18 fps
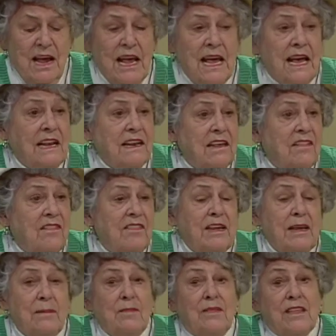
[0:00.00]
And it
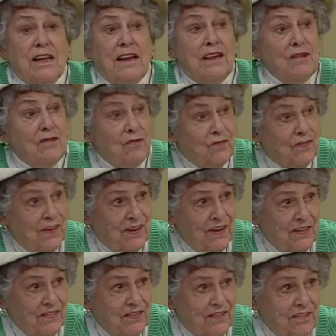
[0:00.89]
seems that his
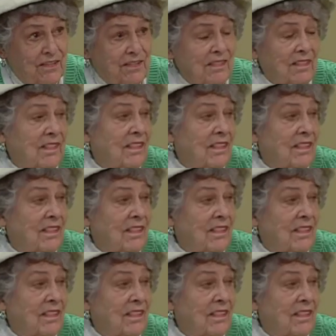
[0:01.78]
father,